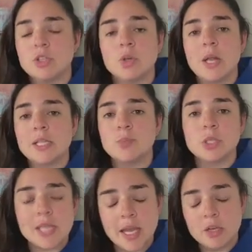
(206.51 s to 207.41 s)
So let's
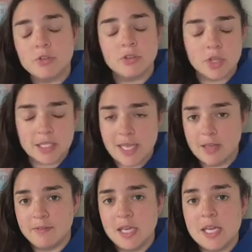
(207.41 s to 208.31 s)
pretend, for the
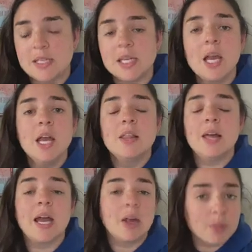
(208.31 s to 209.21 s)
sake of ease,
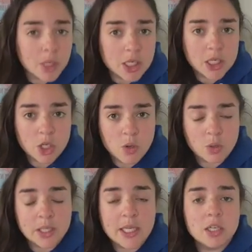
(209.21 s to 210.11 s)
that our marketing
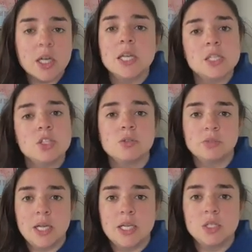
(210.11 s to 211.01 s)
goal here is to
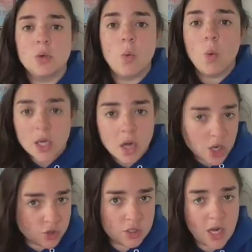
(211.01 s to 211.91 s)
raise
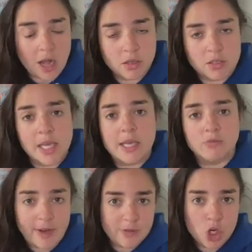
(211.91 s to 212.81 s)
$100
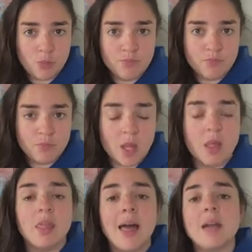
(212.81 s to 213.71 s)
in revenue.
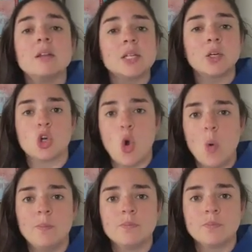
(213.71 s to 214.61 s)
That is our goal.